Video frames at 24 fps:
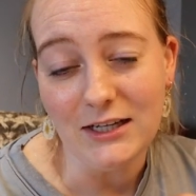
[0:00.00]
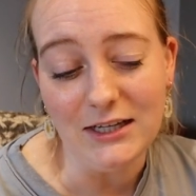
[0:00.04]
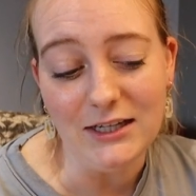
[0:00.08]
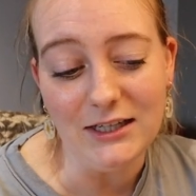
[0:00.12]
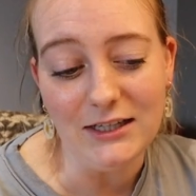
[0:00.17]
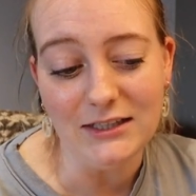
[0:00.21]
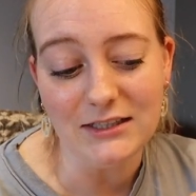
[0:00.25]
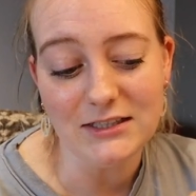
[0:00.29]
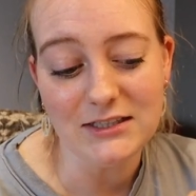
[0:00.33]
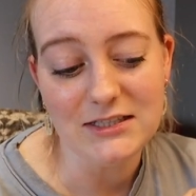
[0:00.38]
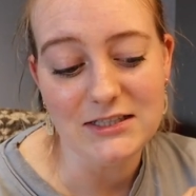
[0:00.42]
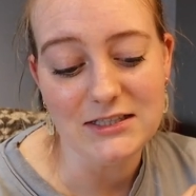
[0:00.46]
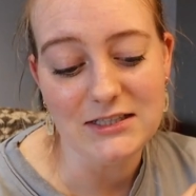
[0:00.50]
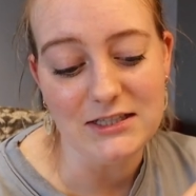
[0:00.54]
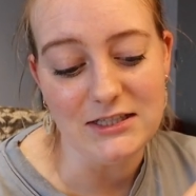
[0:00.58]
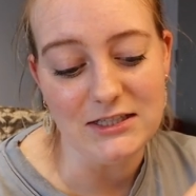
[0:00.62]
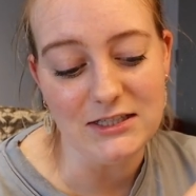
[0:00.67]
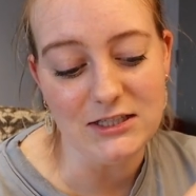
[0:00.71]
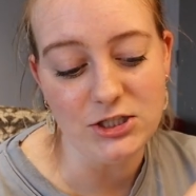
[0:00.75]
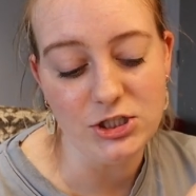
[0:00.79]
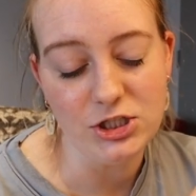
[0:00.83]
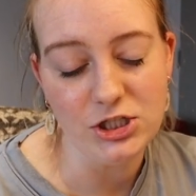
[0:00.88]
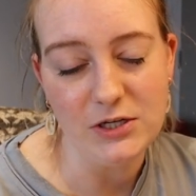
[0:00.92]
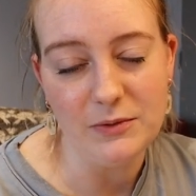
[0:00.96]
it
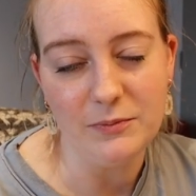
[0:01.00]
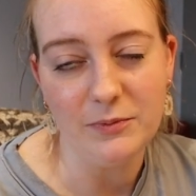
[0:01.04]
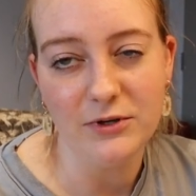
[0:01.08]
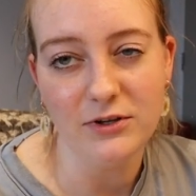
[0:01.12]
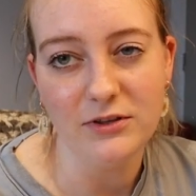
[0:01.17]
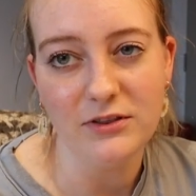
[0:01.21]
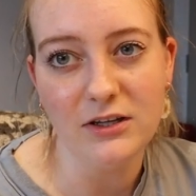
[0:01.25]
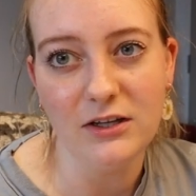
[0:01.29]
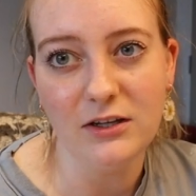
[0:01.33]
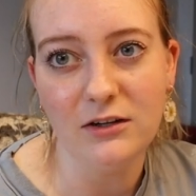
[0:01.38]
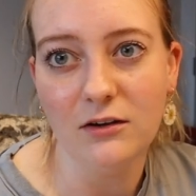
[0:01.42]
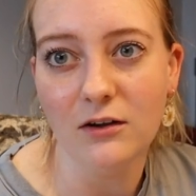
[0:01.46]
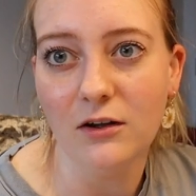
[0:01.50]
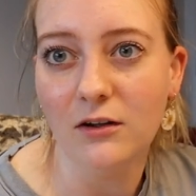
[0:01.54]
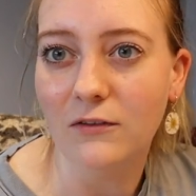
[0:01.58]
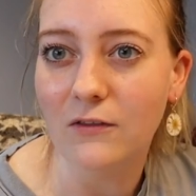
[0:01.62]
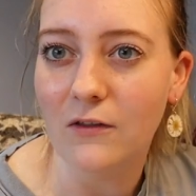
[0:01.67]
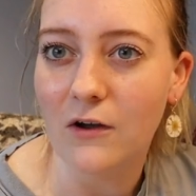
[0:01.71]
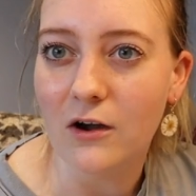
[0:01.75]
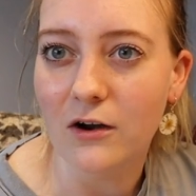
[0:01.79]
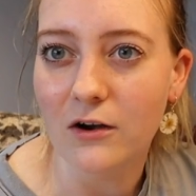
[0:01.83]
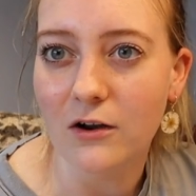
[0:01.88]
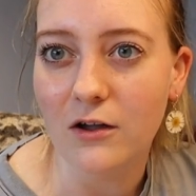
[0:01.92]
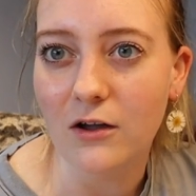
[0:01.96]
is cheaper than a
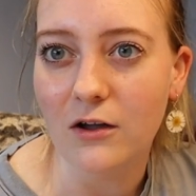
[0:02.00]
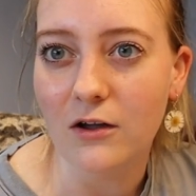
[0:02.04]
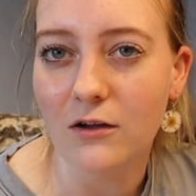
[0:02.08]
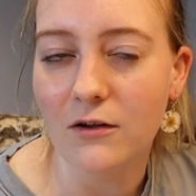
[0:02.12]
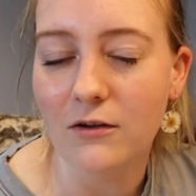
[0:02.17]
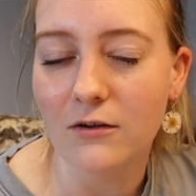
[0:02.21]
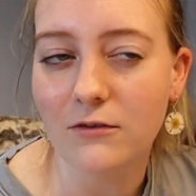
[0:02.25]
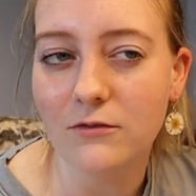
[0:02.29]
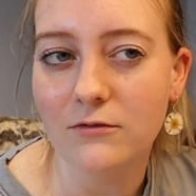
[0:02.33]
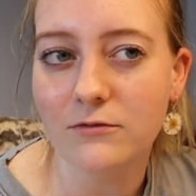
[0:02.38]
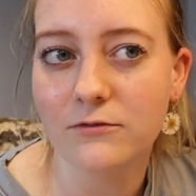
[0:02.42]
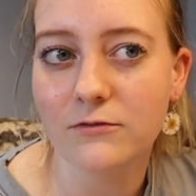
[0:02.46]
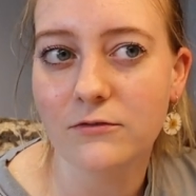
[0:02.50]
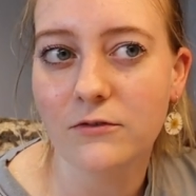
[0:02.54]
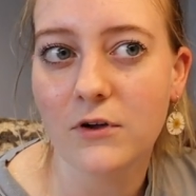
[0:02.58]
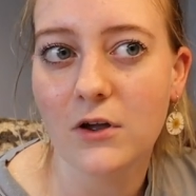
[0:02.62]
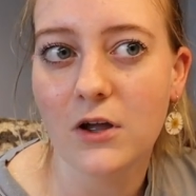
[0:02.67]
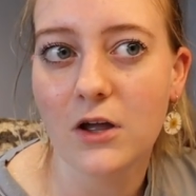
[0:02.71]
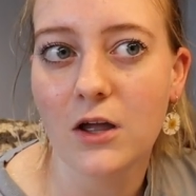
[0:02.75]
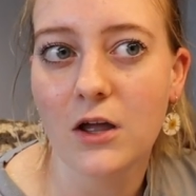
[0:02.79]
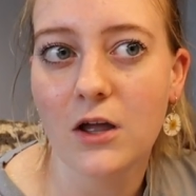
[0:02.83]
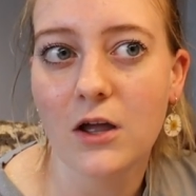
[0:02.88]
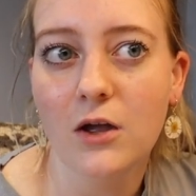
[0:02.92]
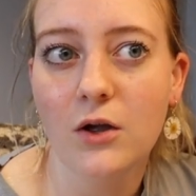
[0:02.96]
lot of
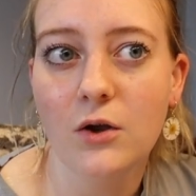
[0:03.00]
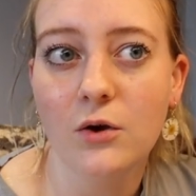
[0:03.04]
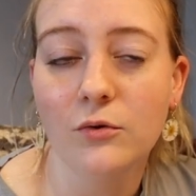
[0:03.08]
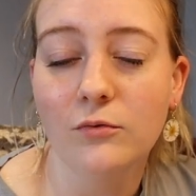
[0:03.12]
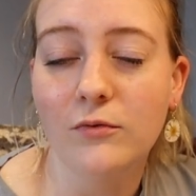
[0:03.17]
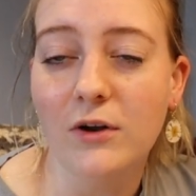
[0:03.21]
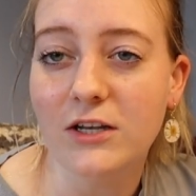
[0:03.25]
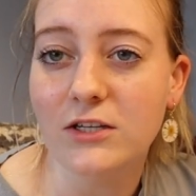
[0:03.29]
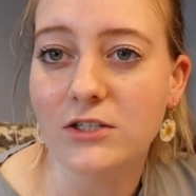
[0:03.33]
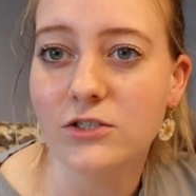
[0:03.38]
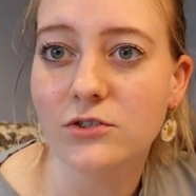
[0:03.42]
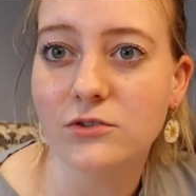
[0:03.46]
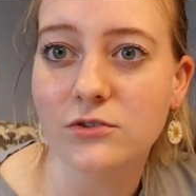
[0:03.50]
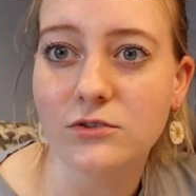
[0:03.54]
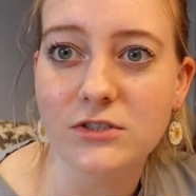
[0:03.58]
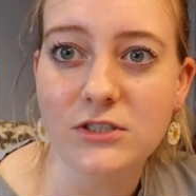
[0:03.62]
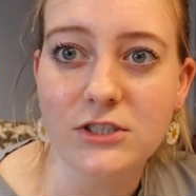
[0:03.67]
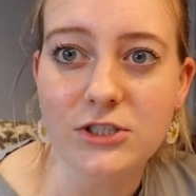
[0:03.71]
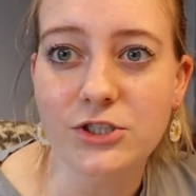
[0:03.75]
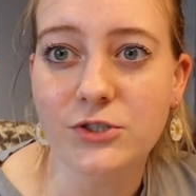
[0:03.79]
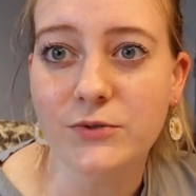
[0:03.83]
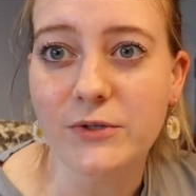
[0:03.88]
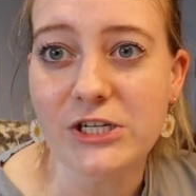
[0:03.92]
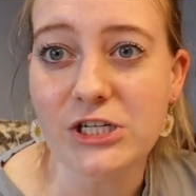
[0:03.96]
rental
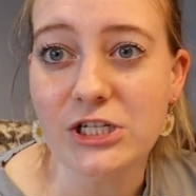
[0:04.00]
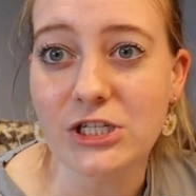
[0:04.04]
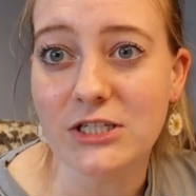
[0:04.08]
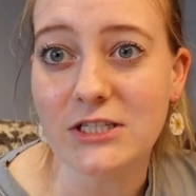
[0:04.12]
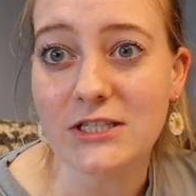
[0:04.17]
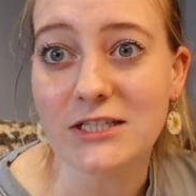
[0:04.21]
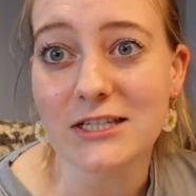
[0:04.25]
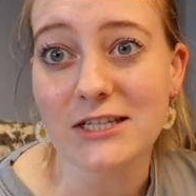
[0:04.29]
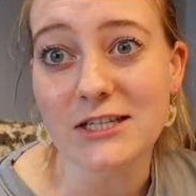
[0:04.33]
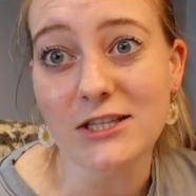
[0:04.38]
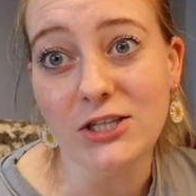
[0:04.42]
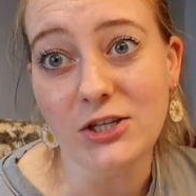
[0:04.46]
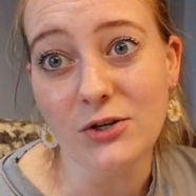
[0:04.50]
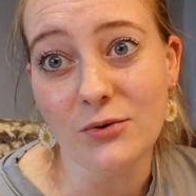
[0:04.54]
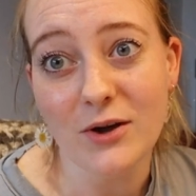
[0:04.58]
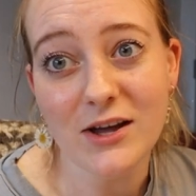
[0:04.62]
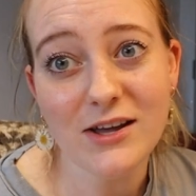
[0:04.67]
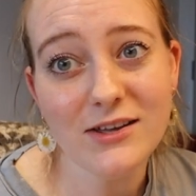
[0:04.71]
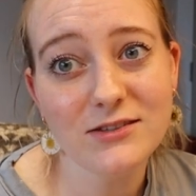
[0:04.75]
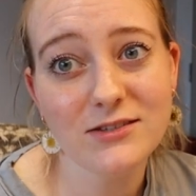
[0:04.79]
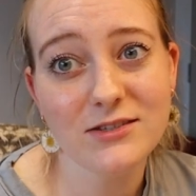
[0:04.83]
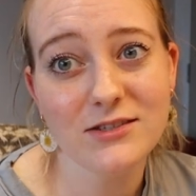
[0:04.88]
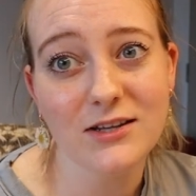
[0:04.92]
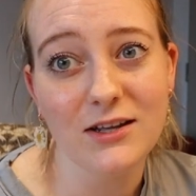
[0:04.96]
situations in the
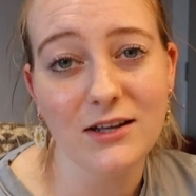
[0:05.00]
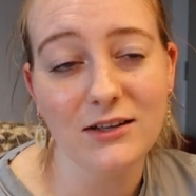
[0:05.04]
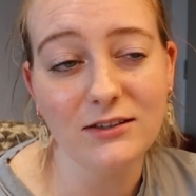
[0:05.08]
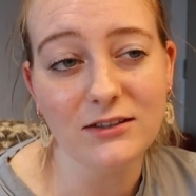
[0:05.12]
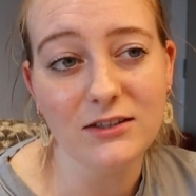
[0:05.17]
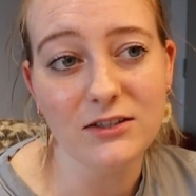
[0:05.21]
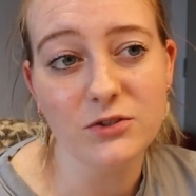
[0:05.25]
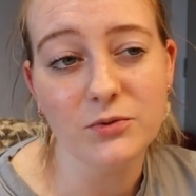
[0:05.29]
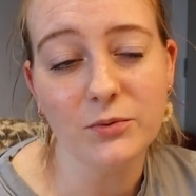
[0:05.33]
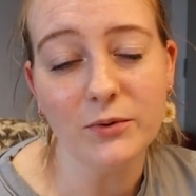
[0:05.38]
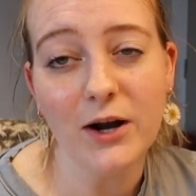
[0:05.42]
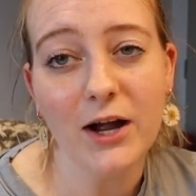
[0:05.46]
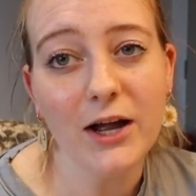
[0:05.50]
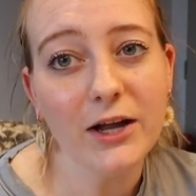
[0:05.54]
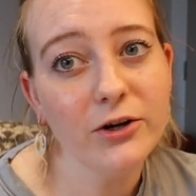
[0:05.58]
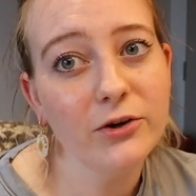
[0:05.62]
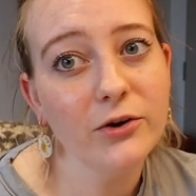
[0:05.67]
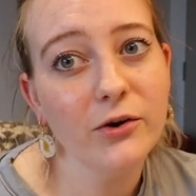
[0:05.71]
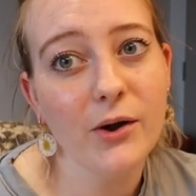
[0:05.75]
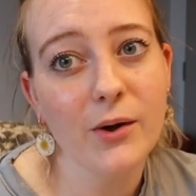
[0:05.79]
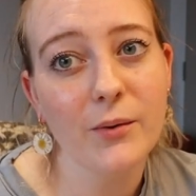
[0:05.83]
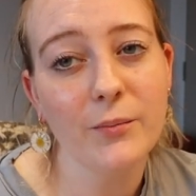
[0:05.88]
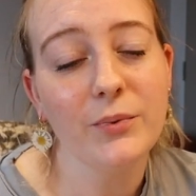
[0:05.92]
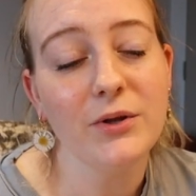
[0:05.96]
US, at least where I
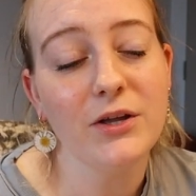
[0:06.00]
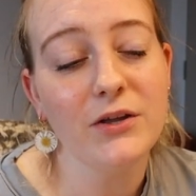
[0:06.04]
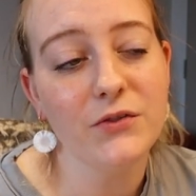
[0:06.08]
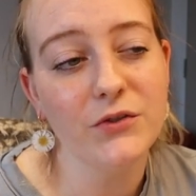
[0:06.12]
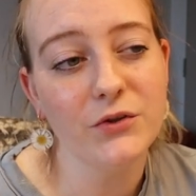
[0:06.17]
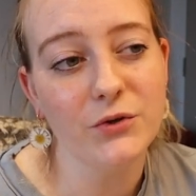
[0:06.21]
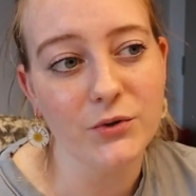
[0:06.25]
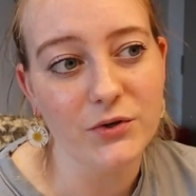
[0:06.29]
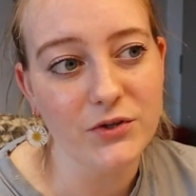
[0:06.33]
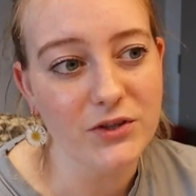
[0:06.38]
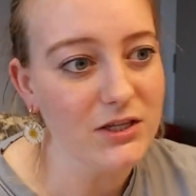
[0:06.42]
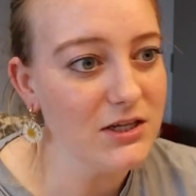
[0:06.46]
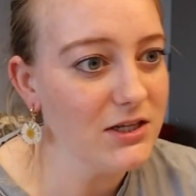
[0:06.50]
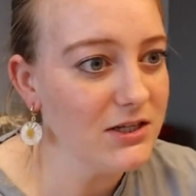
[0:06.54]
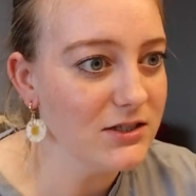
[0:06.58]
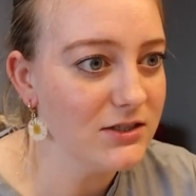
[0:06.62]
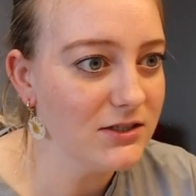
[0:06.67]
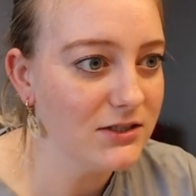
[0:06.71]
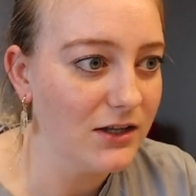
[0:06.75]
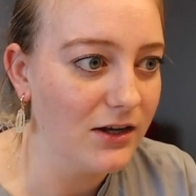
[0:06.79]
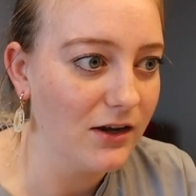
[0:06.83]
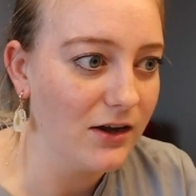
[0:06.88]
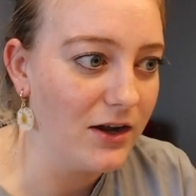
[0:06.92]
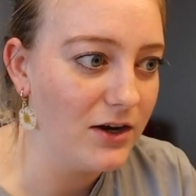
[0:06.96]
grew up in the
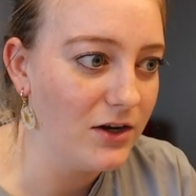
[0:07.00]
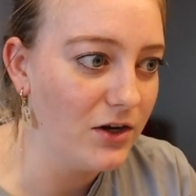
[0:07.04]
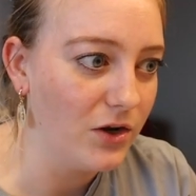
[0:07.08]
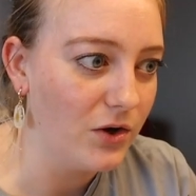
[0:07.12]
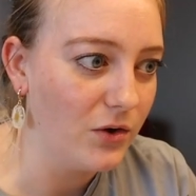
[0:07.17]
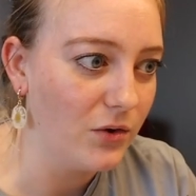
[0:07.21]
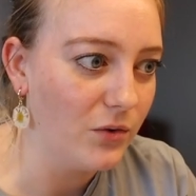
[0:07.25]
Northeast. Like I